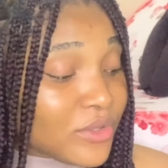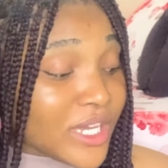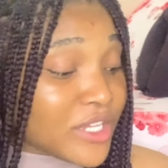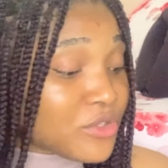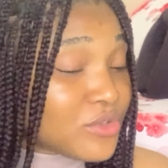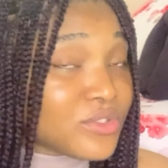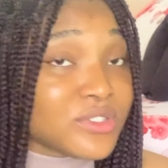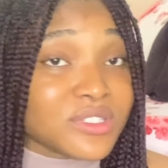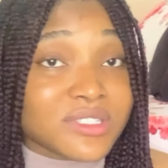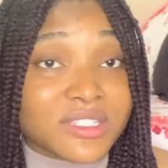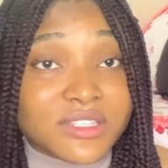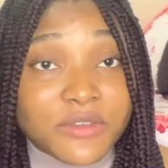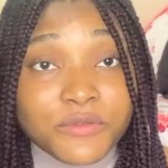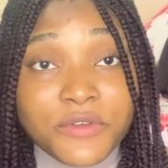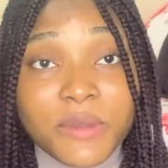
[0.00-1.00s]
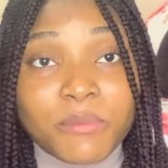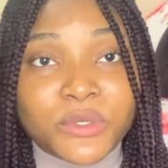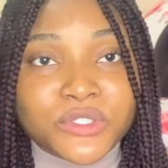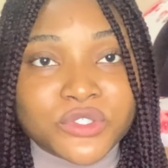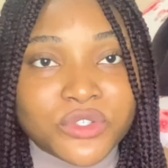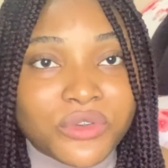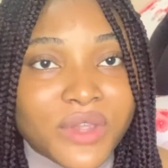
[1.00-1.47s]
You can use different
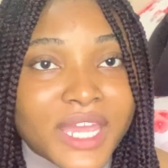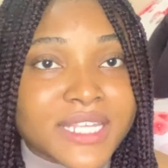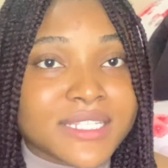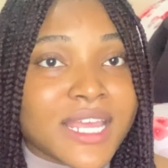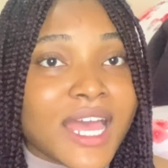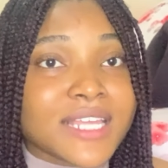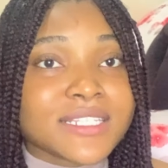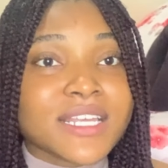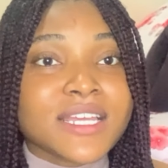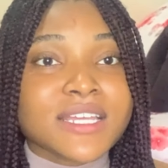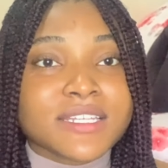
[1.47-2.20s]
moisturizers.